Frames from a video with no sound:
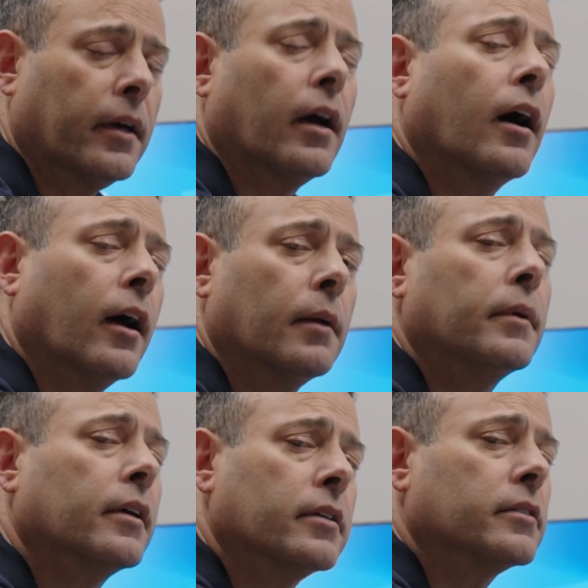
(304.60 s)
high
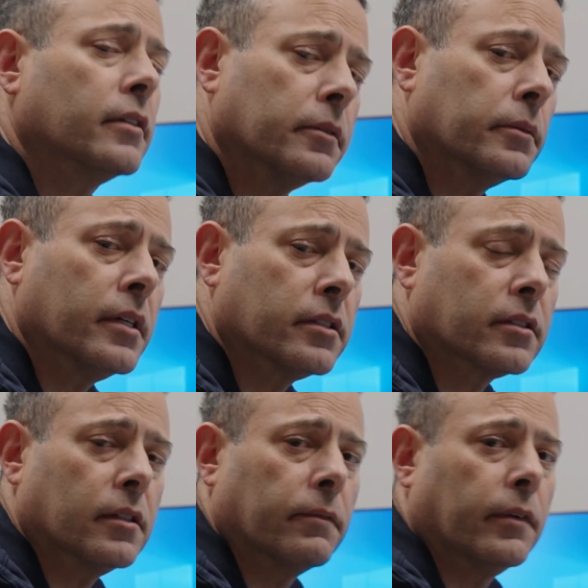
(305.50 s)
because of the risks
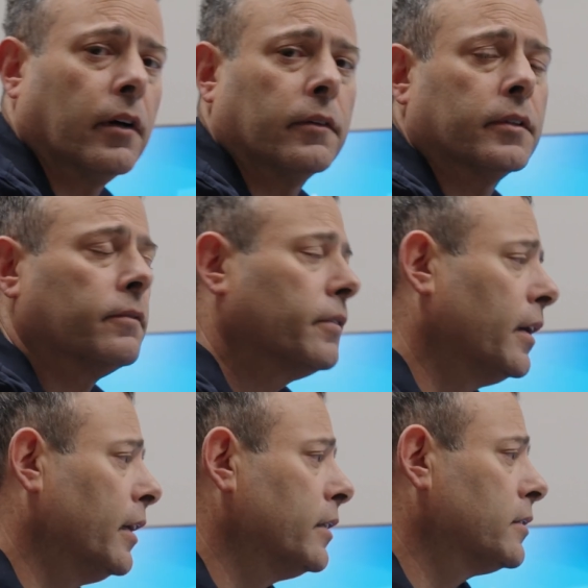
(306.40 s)
involved in
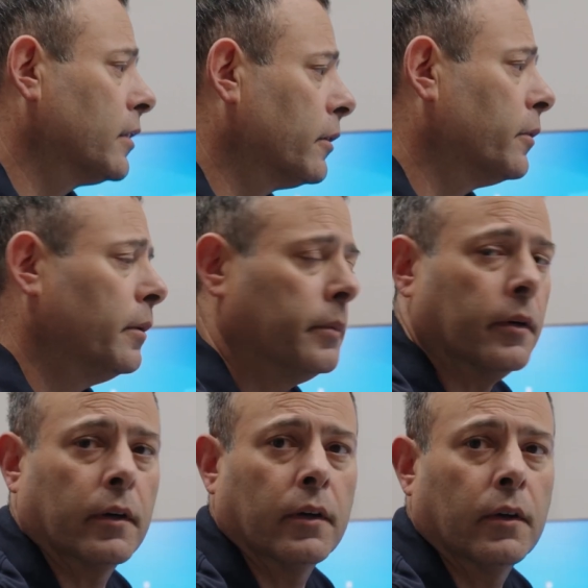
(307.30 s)
financing equipment
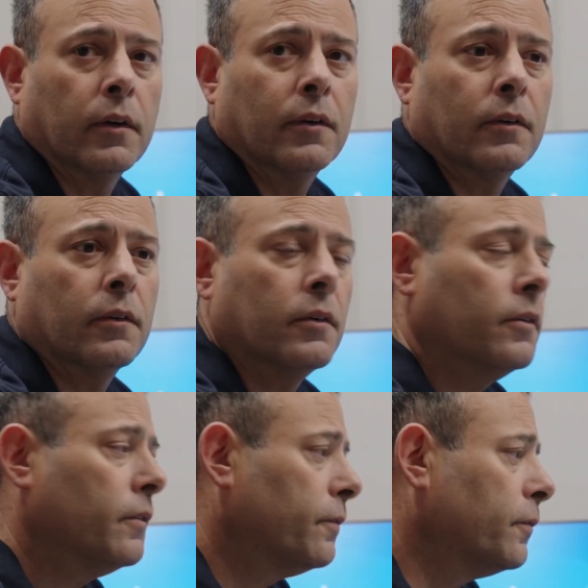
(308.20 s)

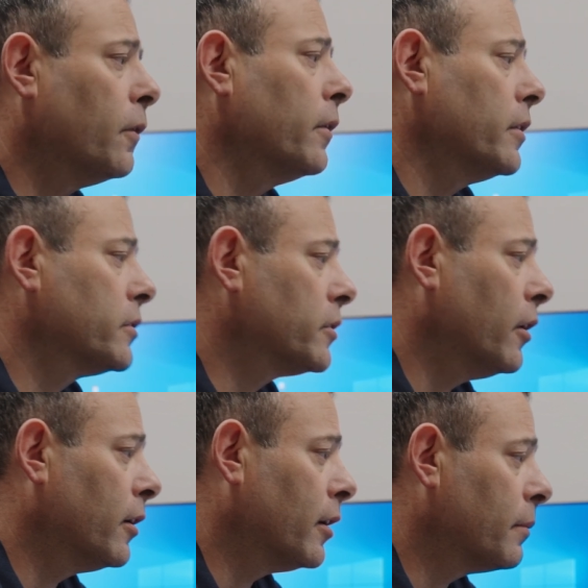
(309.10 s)
for a
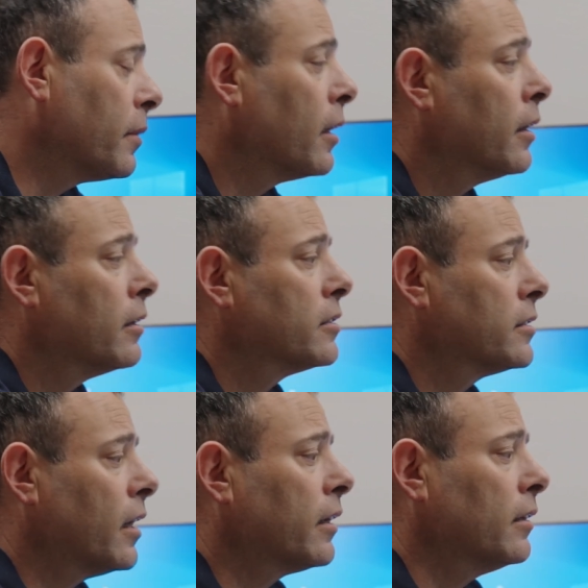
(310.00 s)
startup.
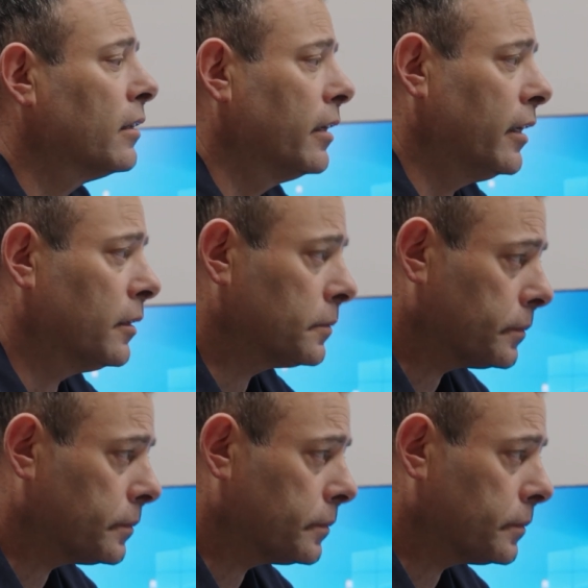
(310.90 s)
Secondly,